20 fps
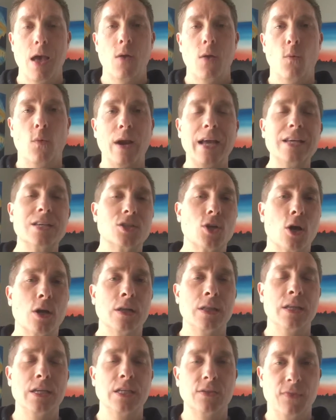When I
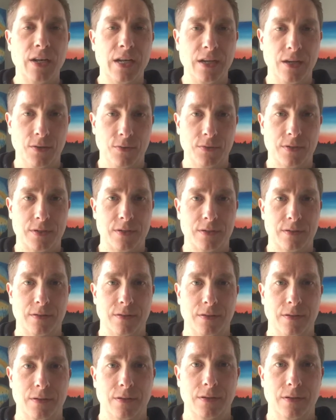started these videos,
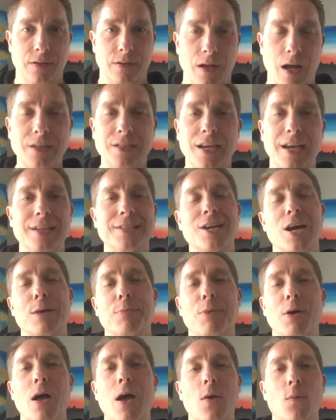I'll tell you
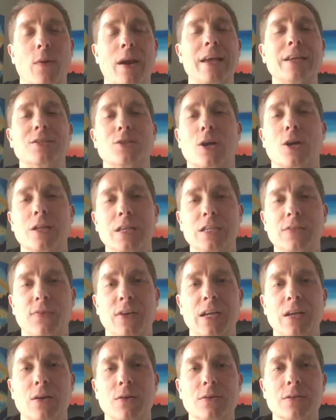terrible. When I started these
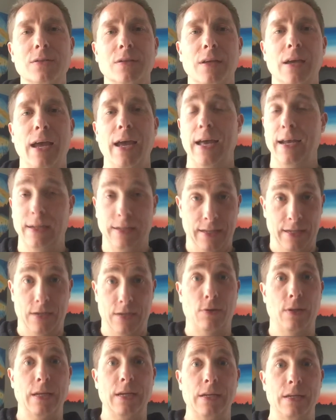videos, and
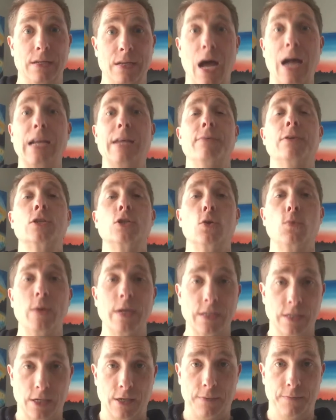literally not even 2
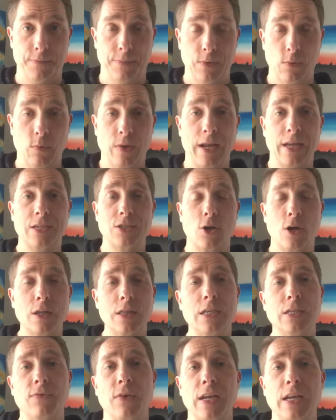weeks ago, when I
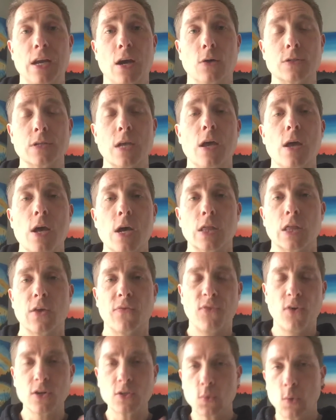started these videos, the
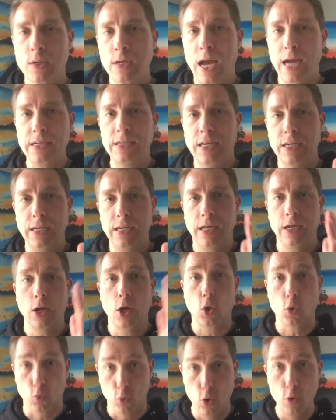first one I did in
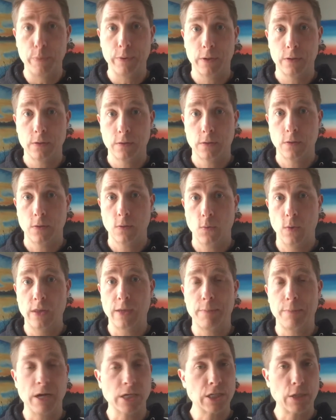a group
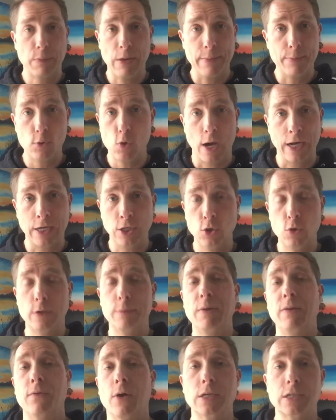with a bunch of people who I knew
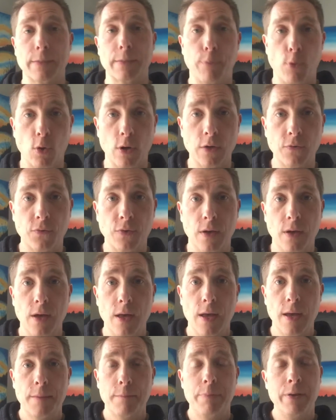would be very supportive,
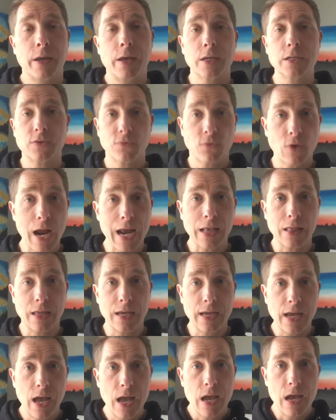because
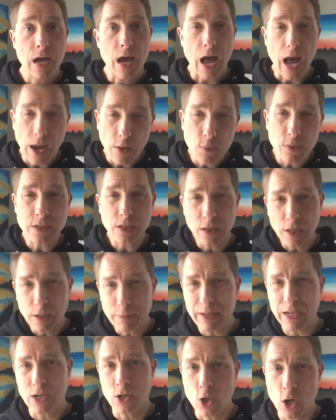frankly, I was a little
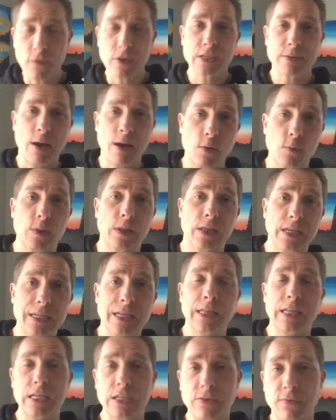bit nervous about
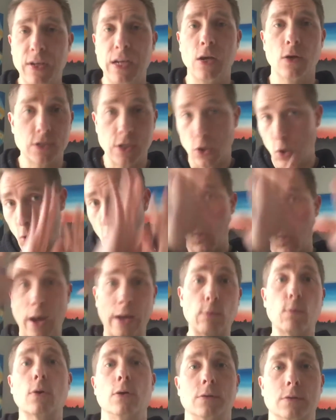releasing these videos to the whole
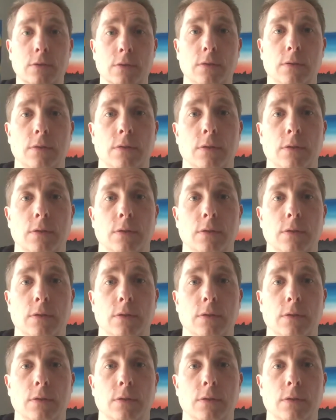wide world.